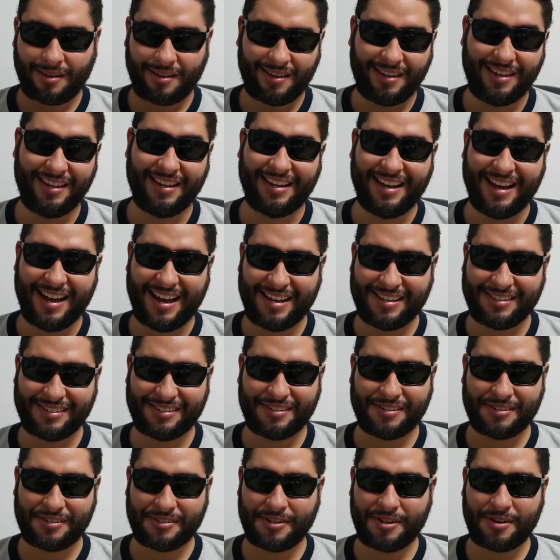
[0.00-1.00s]
Hey guys,
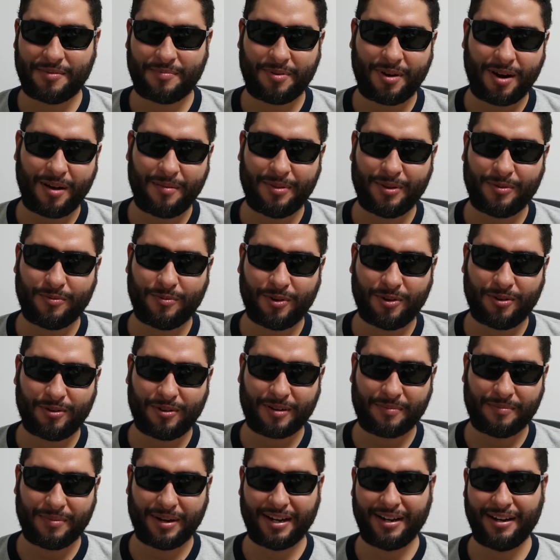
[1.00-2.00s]
so you're probably
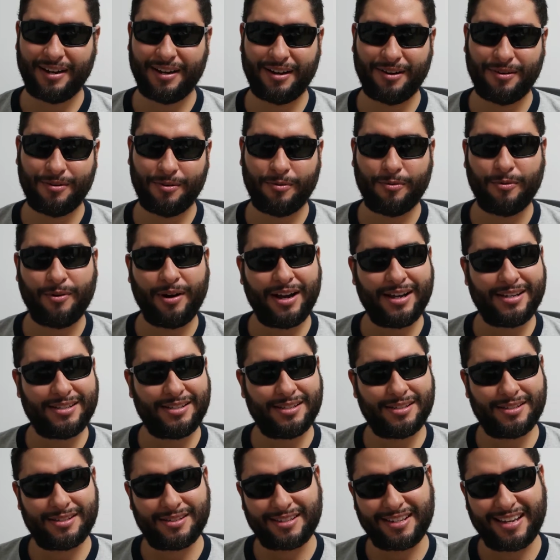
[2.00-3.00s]
wondering by now, why is
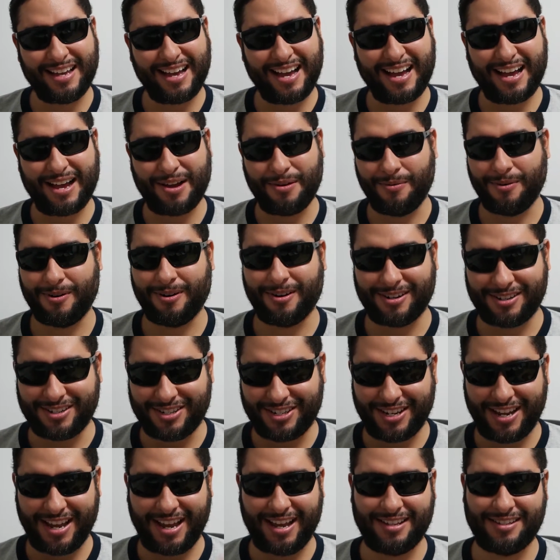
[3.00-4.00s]
this guy wearing
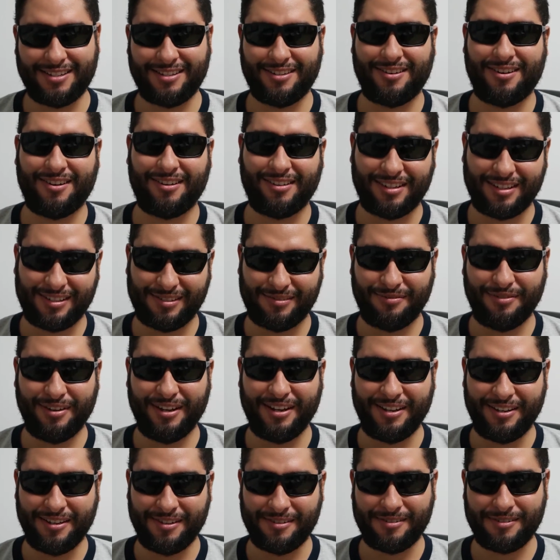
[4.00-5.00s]
shades in all his
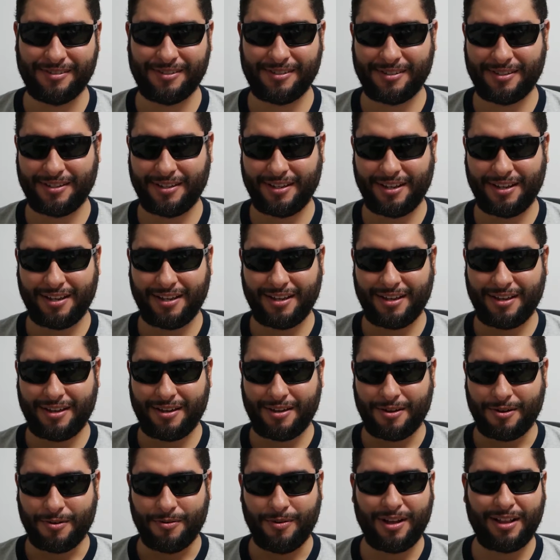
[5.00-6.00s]
videos?
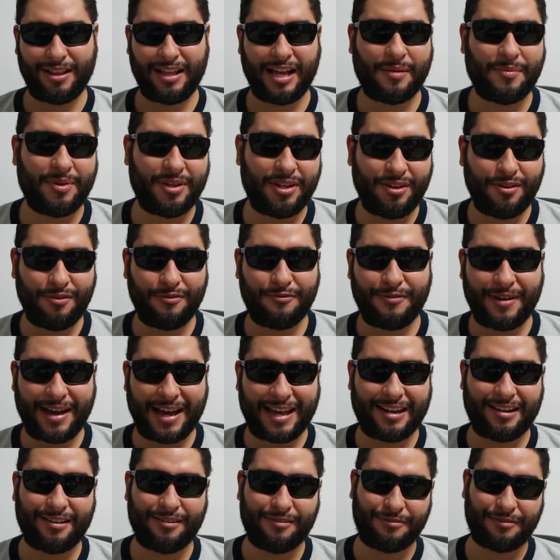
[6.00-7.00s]
Well, I'm a new fan
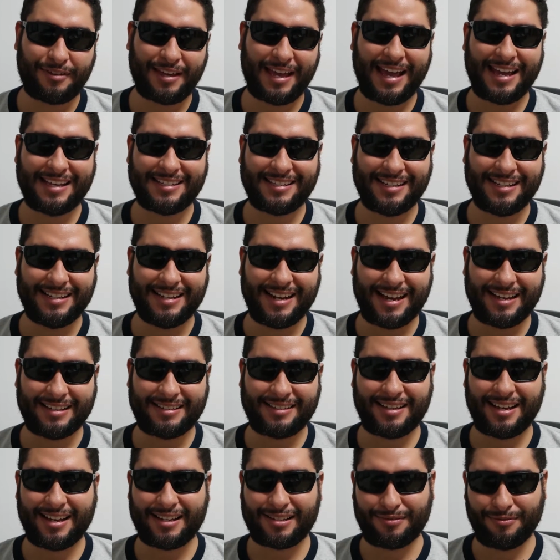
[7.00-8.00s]
of Casey
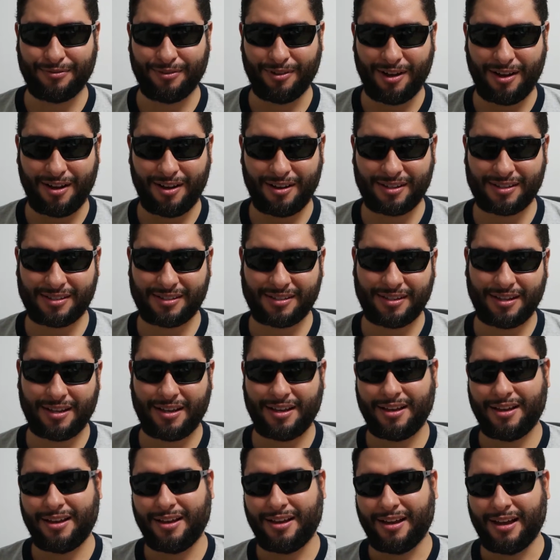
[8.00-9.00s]
Neistat's vlogs,
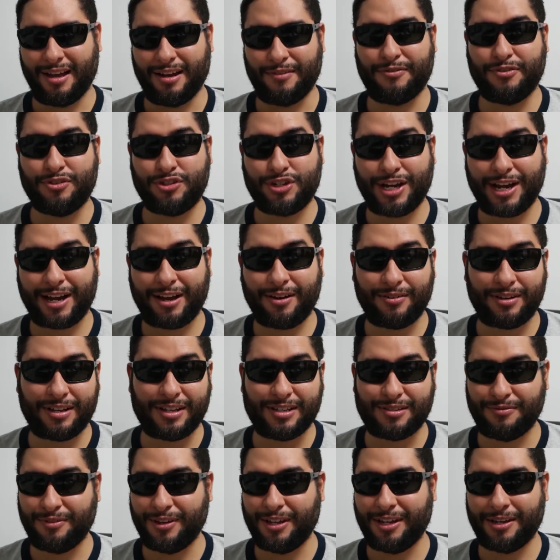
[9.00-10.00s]
and if you check out
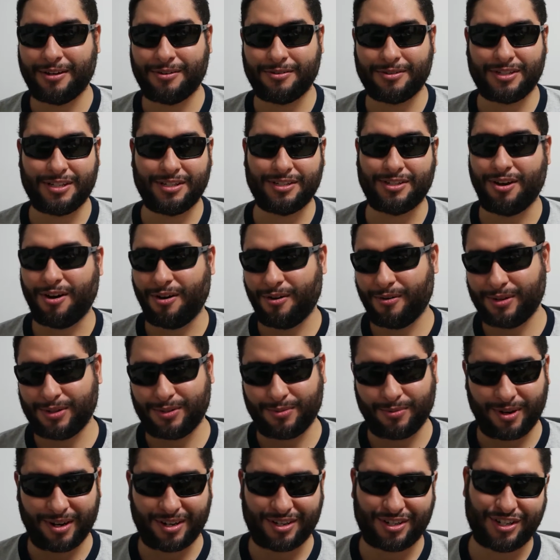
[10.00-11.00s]
his videos, he's always
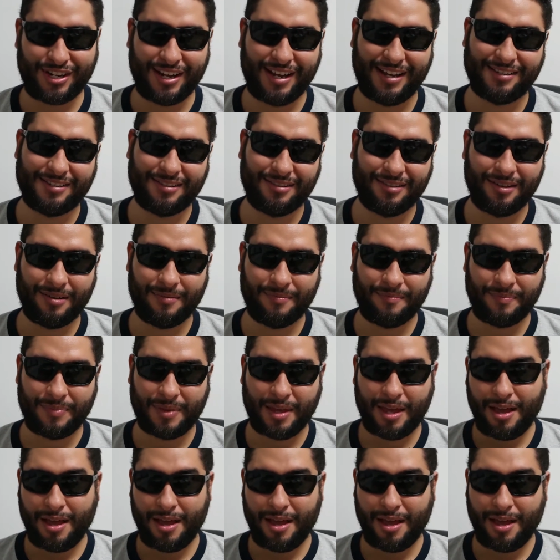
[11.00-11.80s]
wearing shades in them.